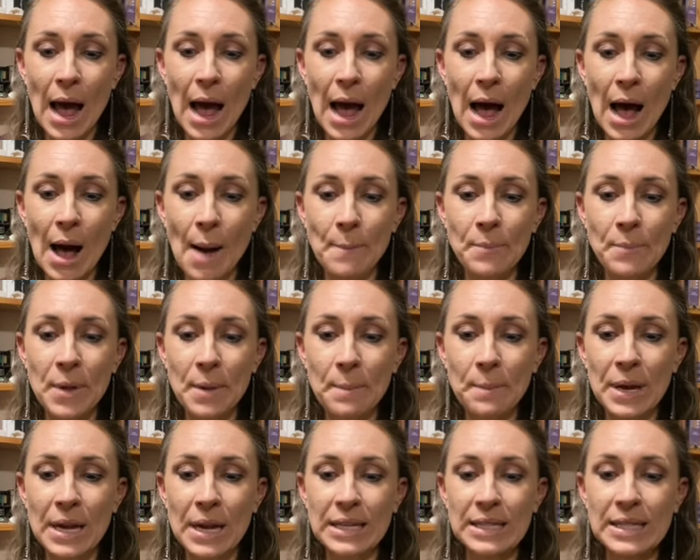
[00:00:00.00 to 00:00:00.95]
When
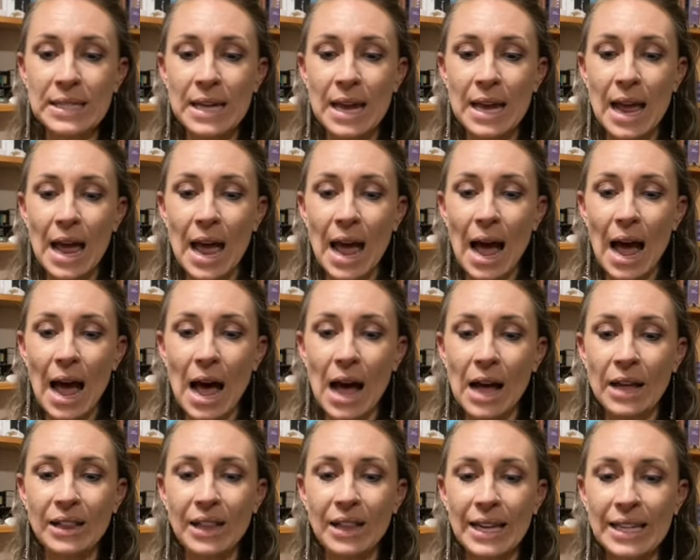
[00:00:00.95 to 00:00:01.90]

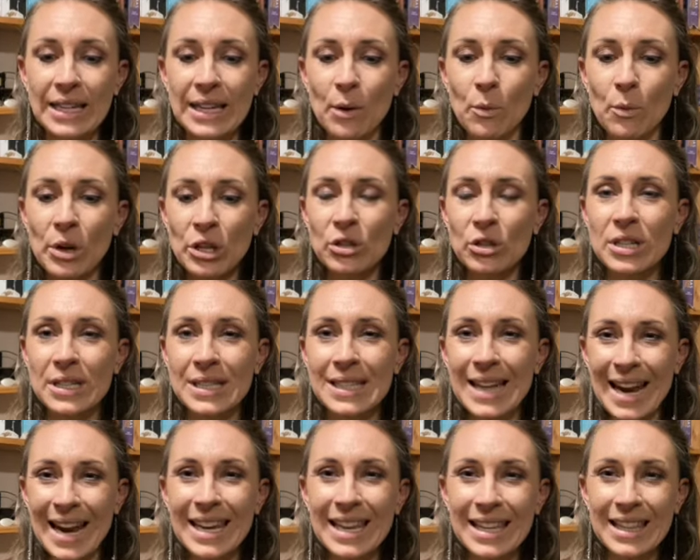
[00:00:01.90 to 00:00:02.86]
you're just
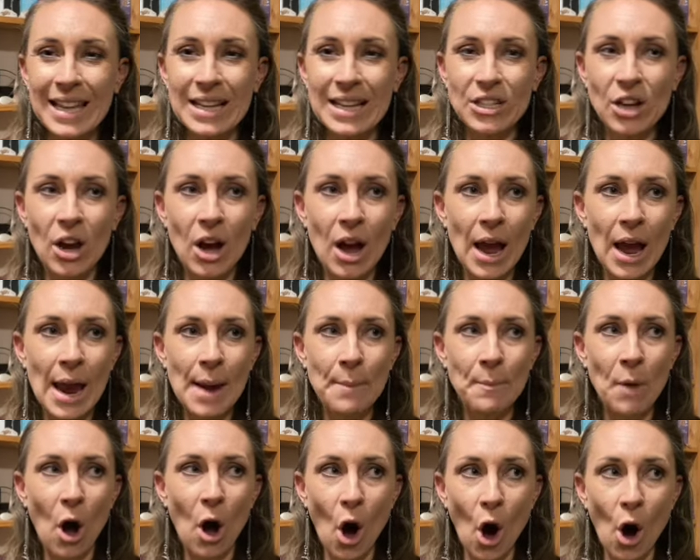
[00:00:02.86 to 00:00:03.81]
taking that
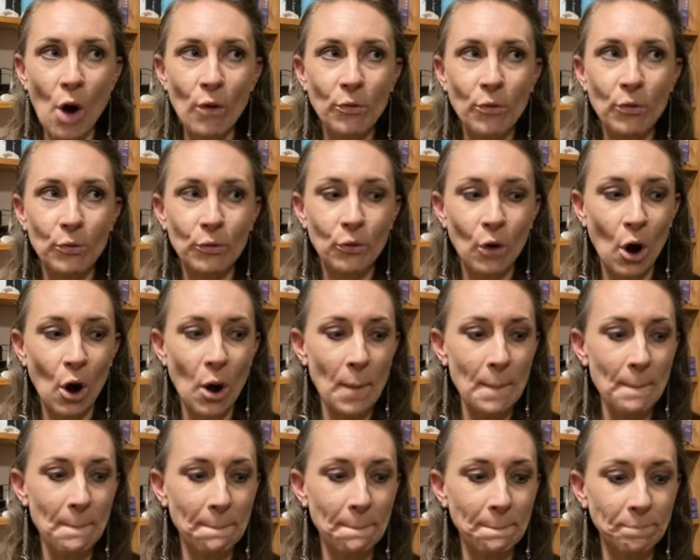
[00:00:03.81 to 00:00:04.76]
time off
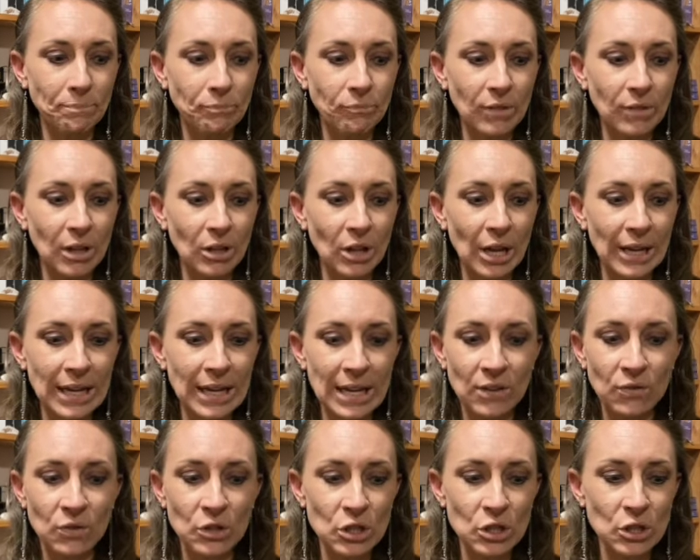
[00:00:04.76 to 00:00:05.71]
from like
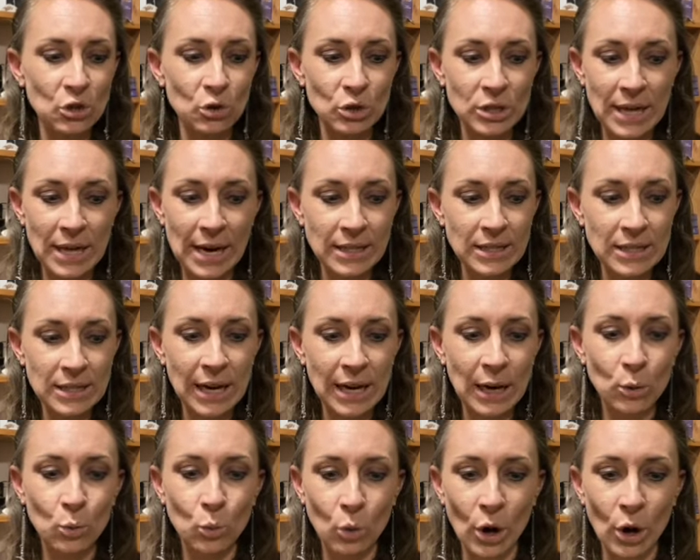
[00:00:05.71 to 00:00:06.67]
even just your
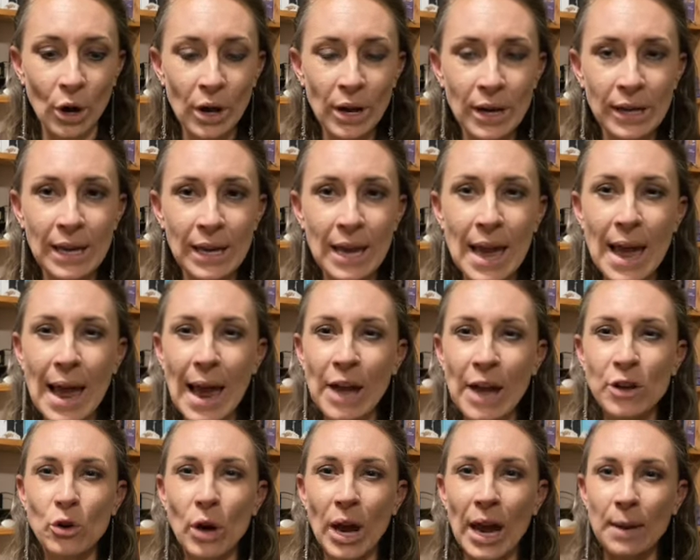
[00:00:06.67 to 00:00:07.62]
day-to-day work
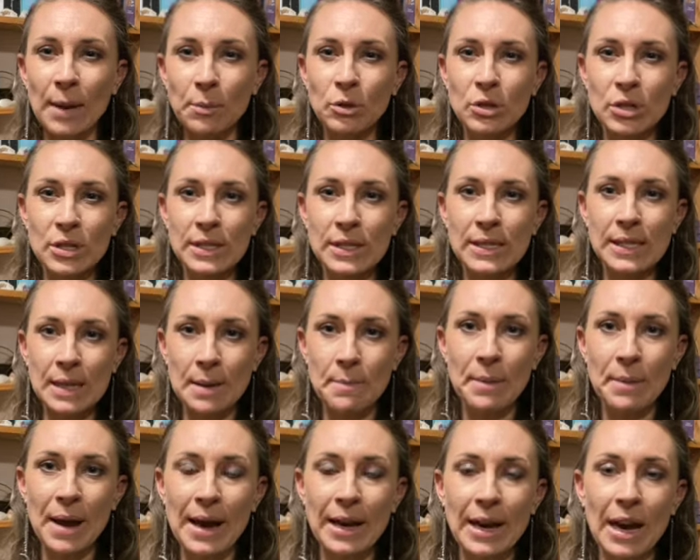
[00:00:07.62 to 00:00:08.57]
and you're able to
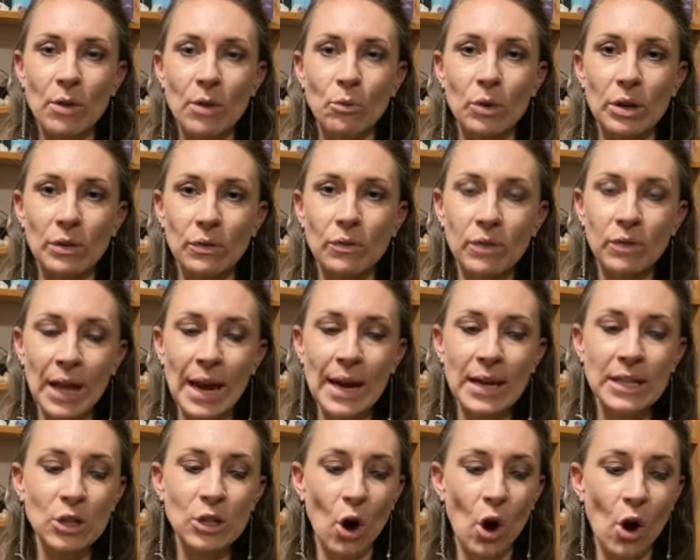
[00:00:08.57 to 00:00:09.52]
sit back and
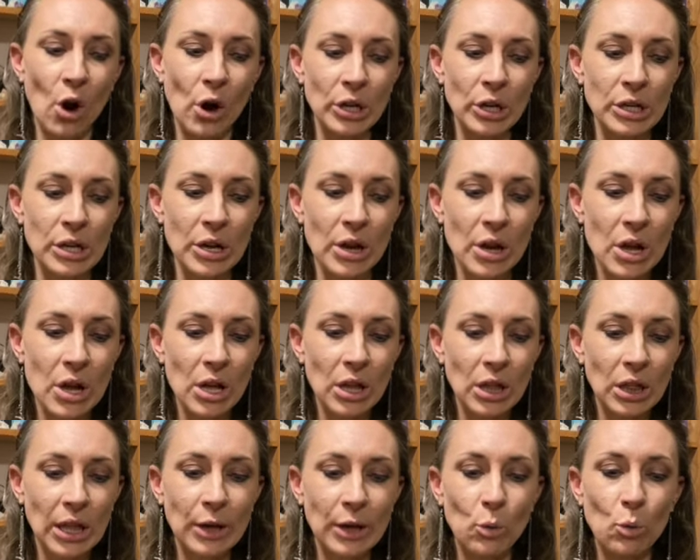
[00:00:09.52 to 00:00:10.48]
reflect on
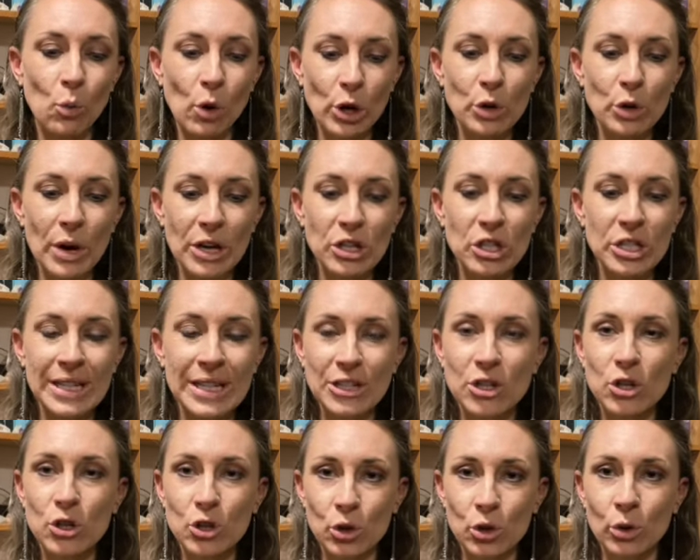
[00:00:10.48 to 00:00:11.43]
like what you actually need
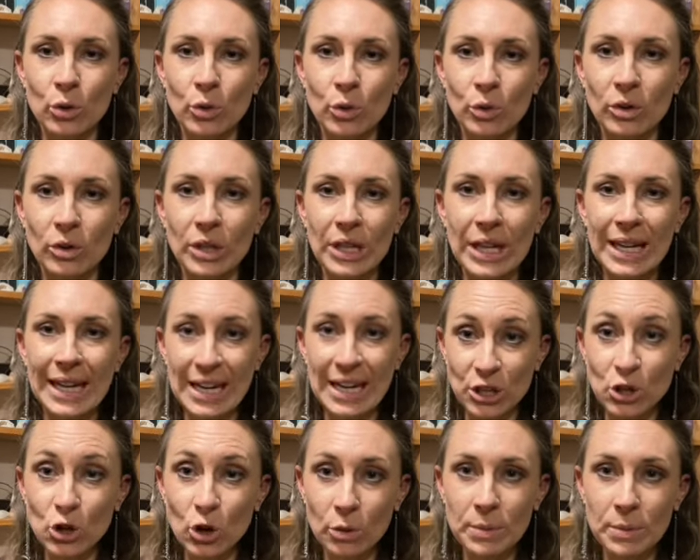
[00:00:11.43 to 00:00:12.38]
to do
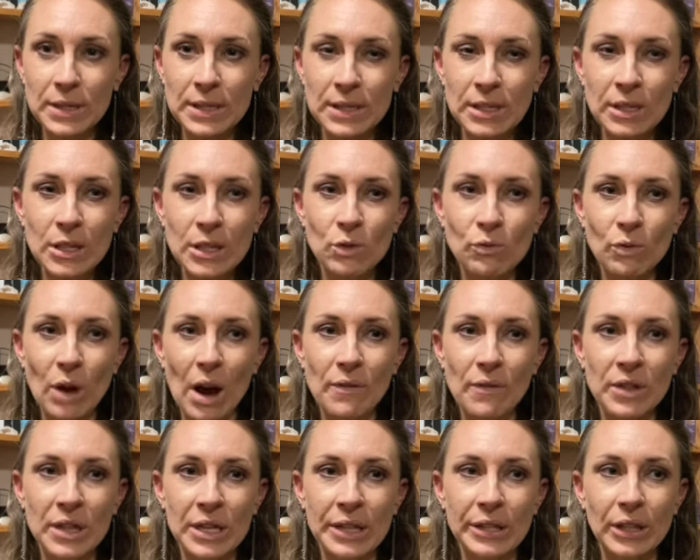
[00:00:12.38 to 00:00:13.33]
in your business
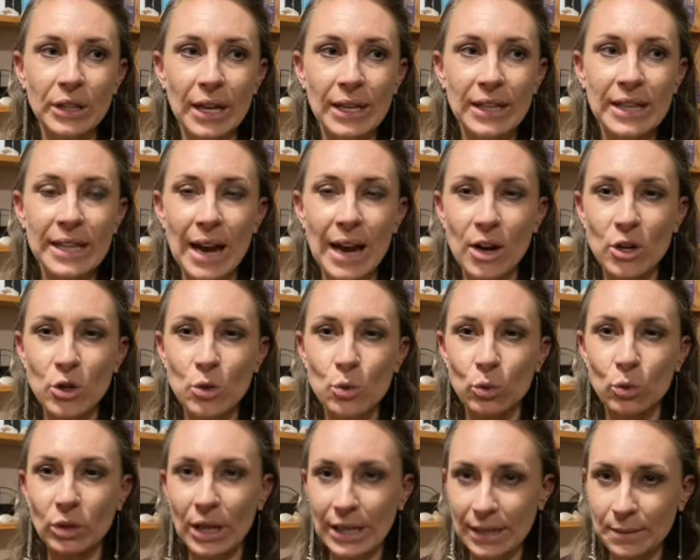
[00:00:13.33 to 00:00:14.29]
rather than like the
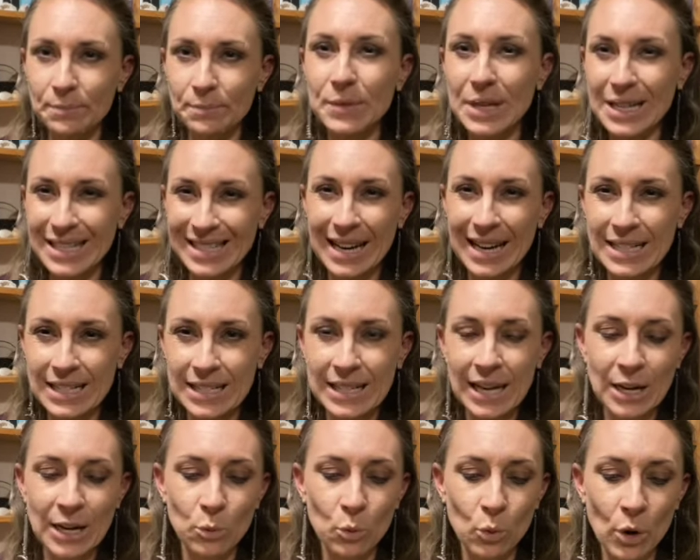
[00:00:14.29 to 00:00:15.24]
actual like
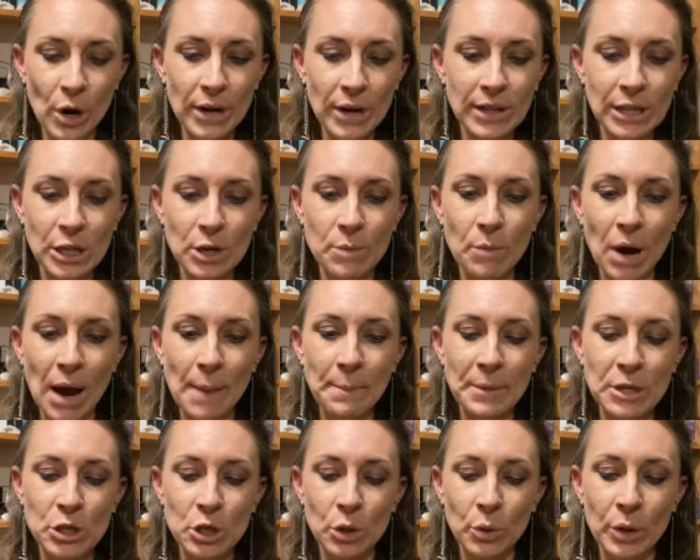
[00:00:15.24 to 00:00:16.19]
day-to-day work that you might
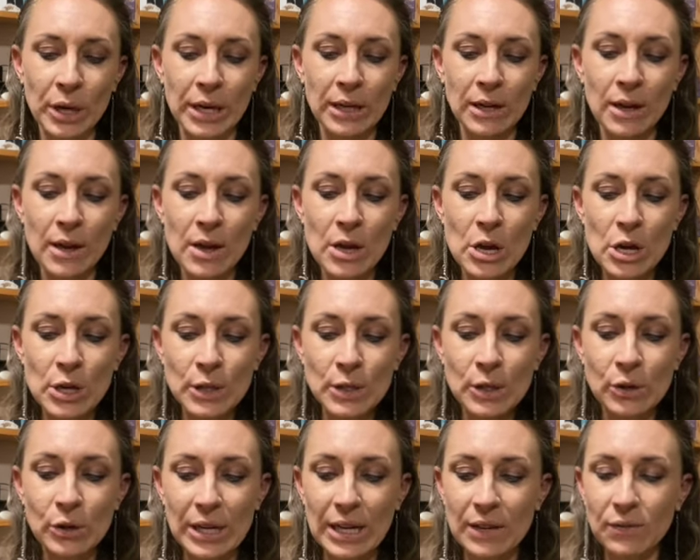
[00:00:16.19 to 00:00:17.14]
be doing.
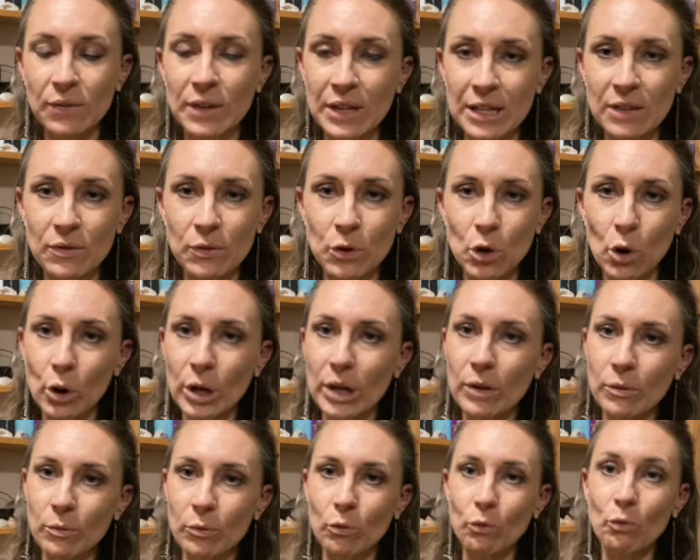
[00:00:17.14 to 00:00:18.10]
So even if you're
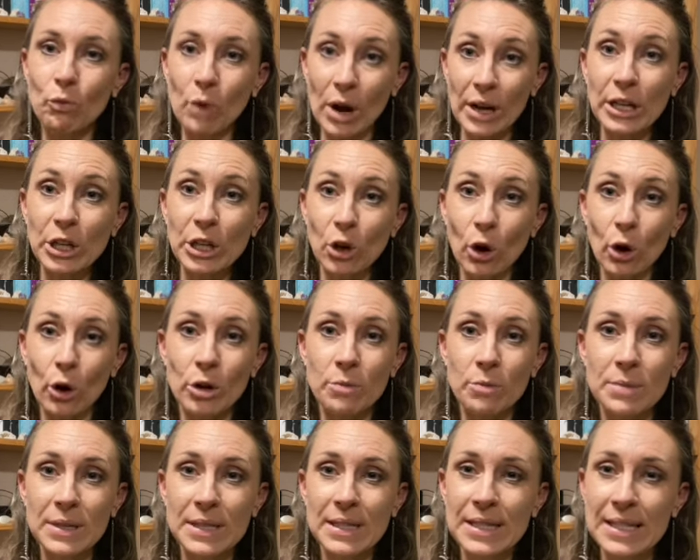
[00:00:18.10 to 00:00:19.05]
running your
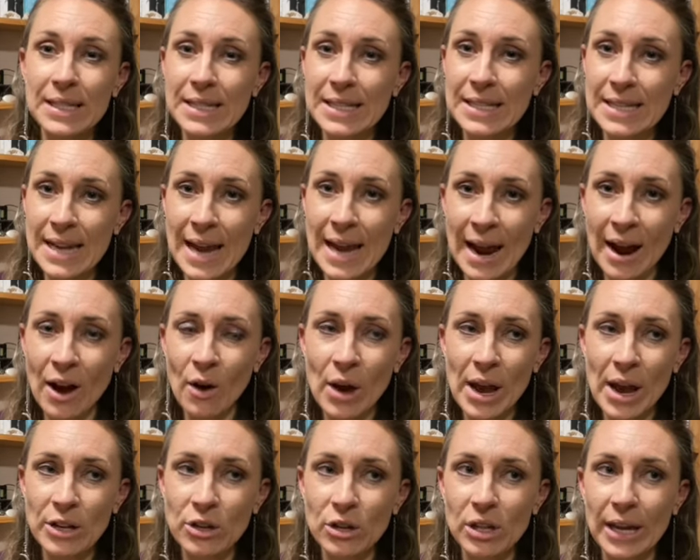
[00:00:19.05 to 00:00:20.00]
own business now
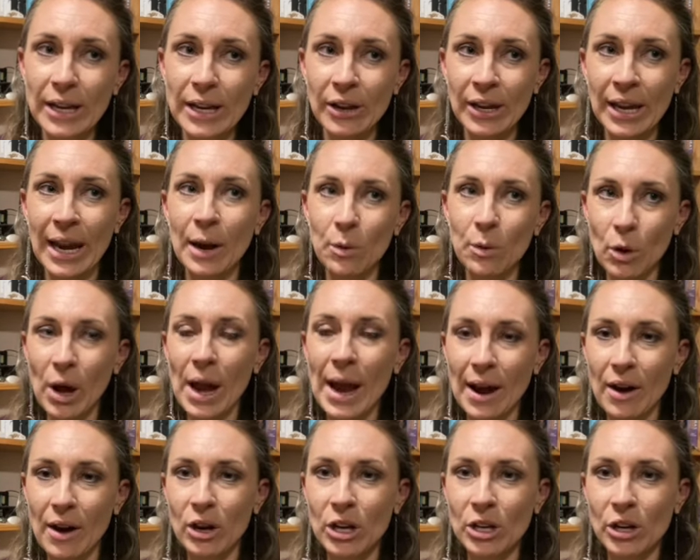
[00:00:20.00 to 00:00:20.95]
and you're like, okay, well,
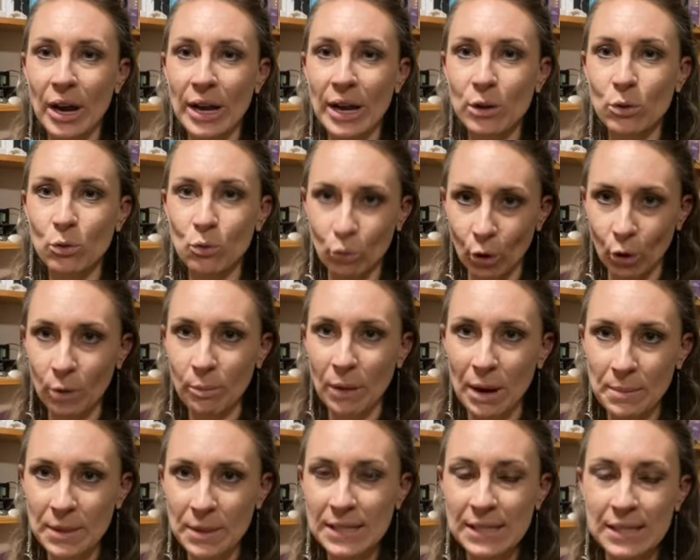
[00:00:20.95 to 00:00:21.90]
how can I grow
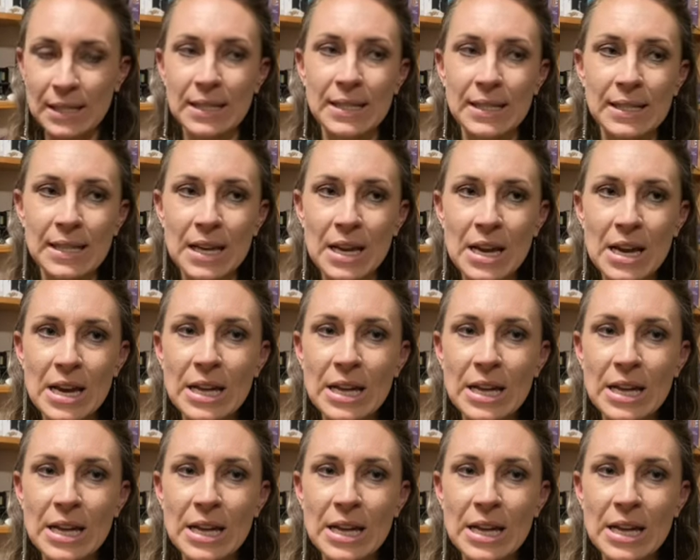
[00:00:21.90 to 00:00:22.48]
my business?